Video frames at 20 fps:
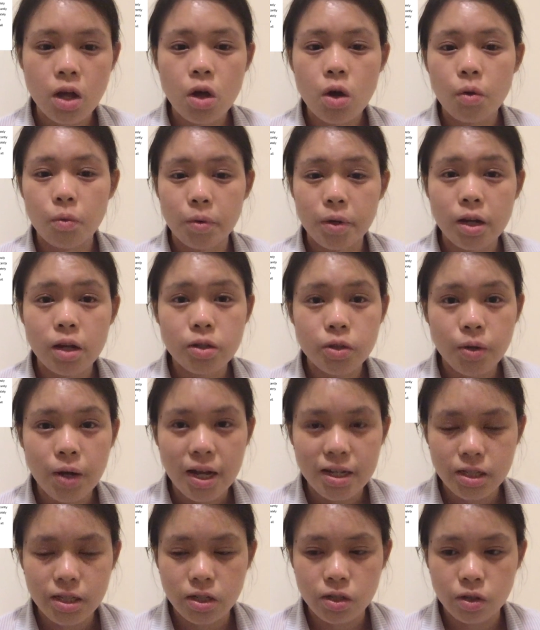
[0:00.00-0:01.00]
We also
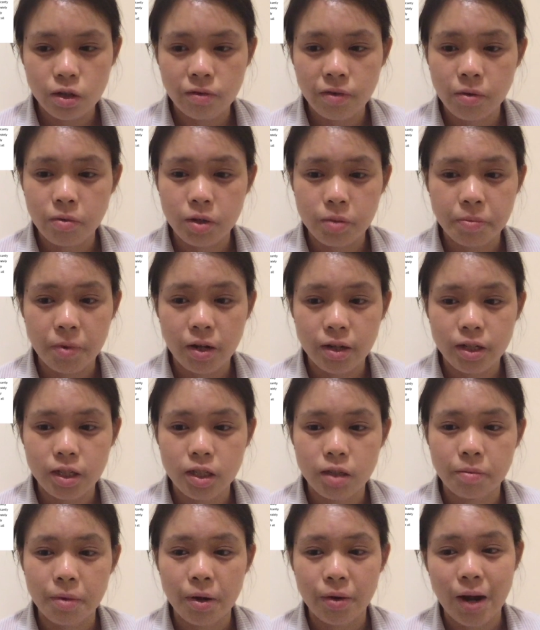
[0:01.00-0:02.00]
asked the survey
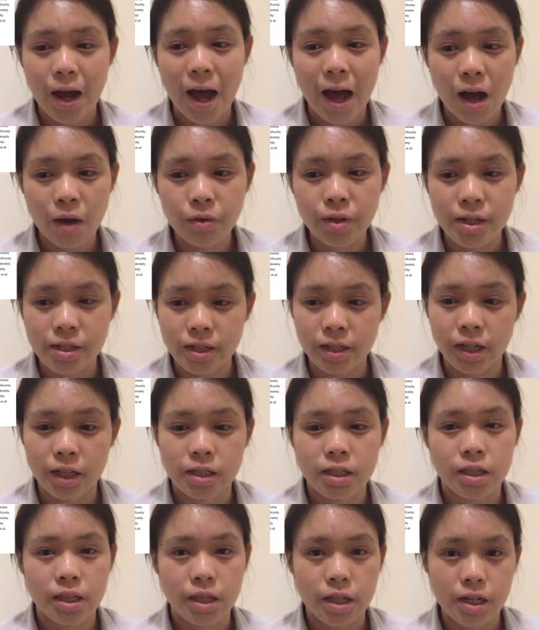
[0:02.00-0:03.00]
respondents about how they
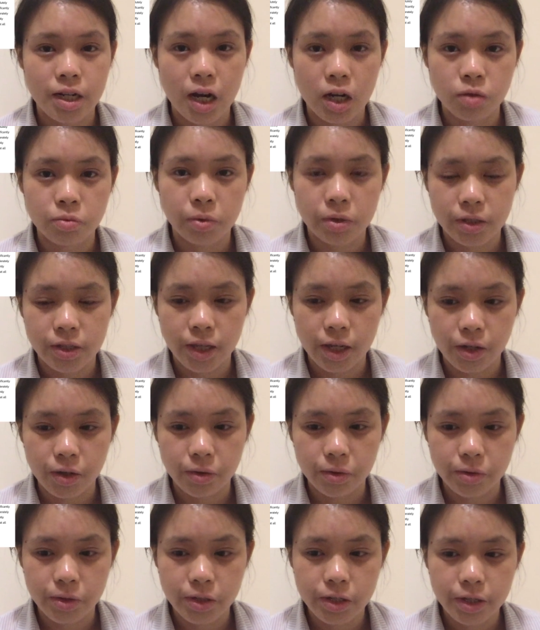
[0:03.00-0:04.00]
selected the dashboards they
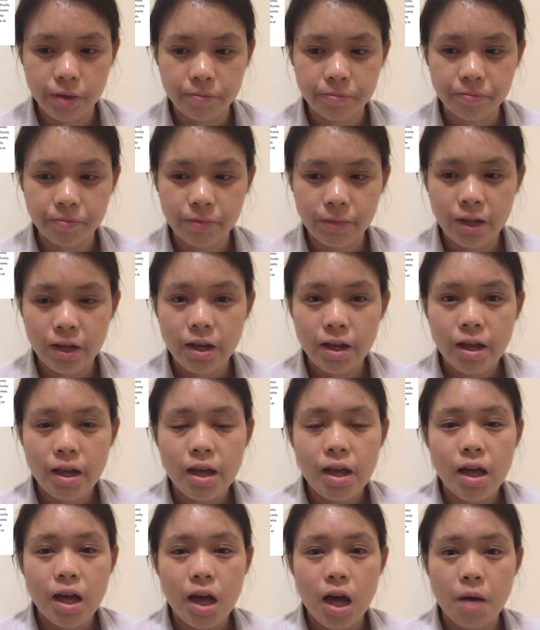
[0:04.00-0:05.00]
used.
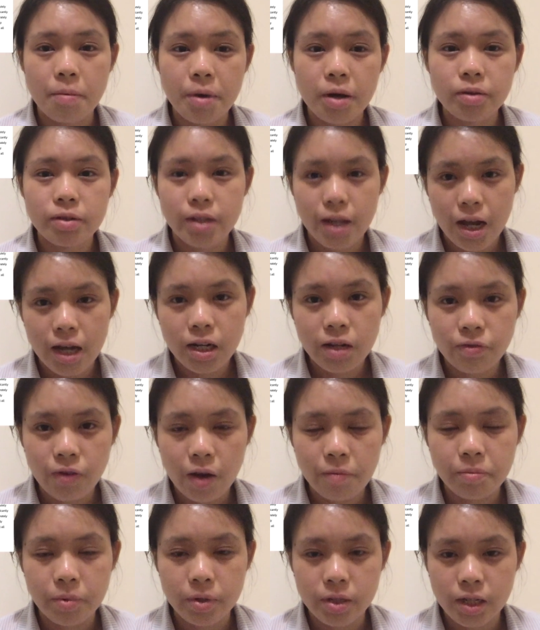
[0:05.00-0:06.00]
About
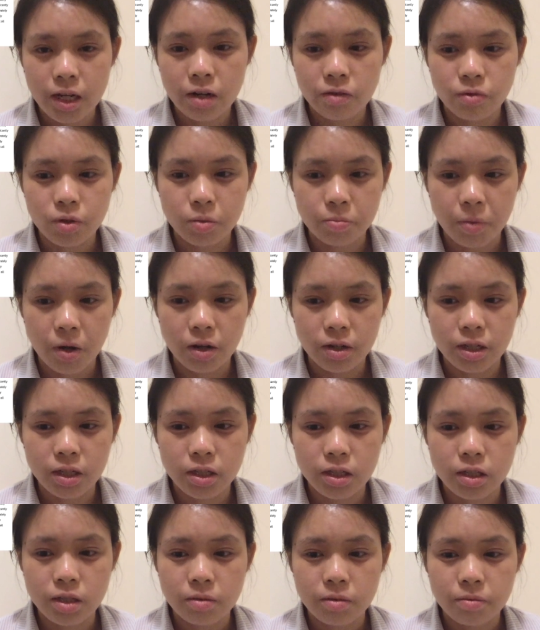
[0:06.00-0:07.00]
95% of
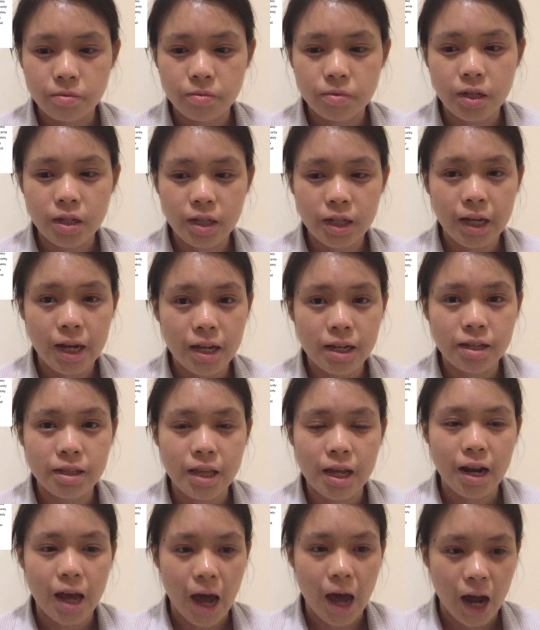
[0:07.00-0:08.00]
respondents indicated
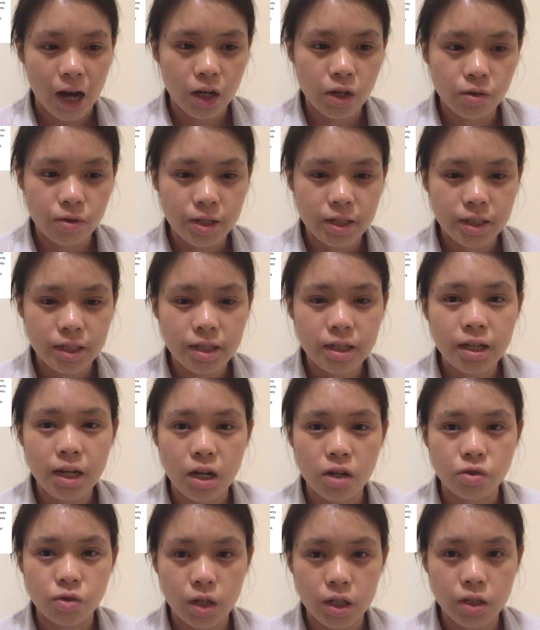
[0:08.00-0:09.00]
that accuracy
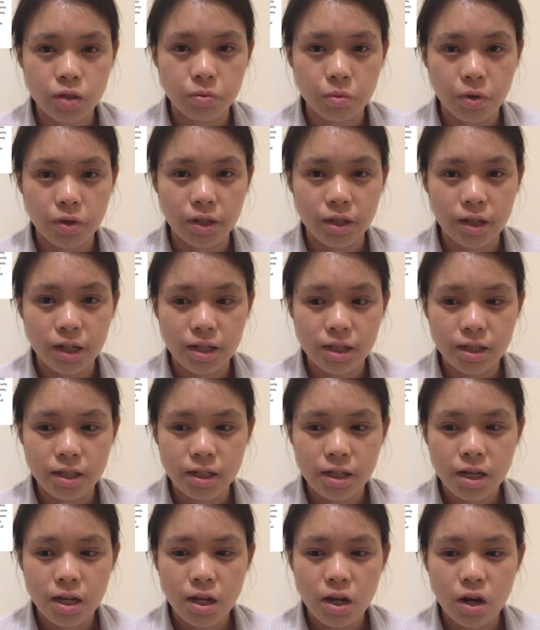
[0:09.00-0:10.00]
and trustworthiness
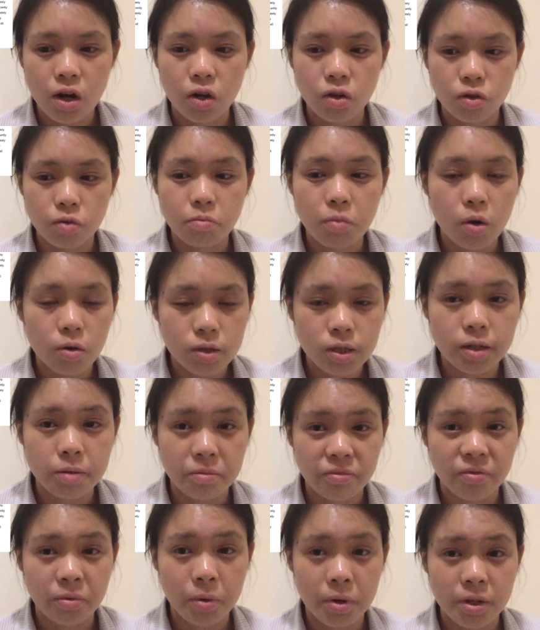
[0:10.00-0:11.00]
are the most
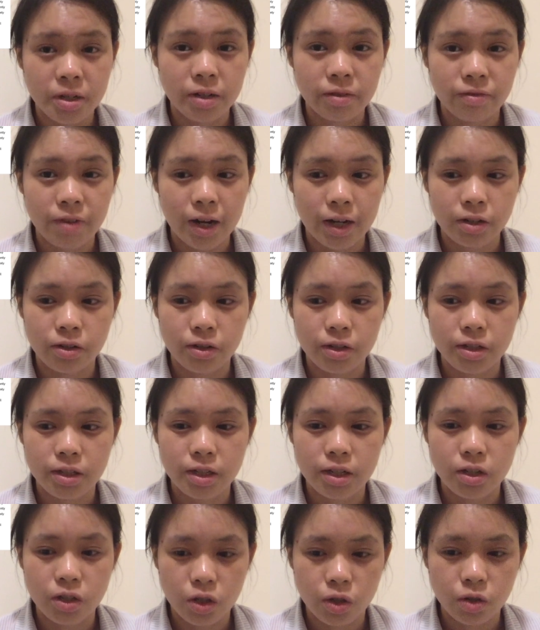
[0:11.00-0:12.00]
important factors
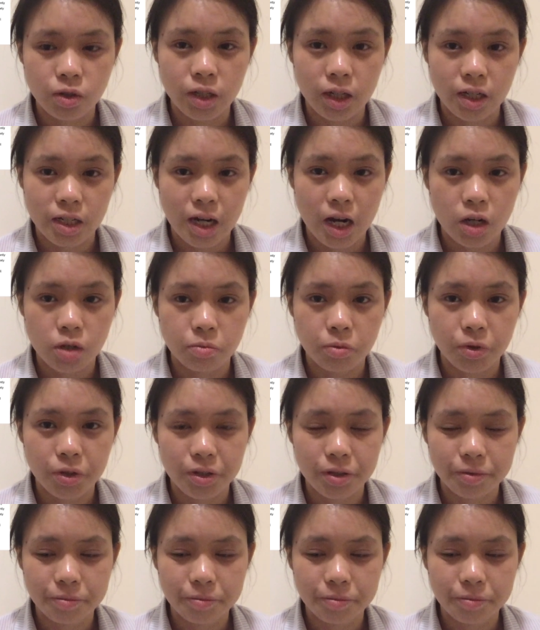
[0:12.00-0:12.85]
in choosing a dashboard.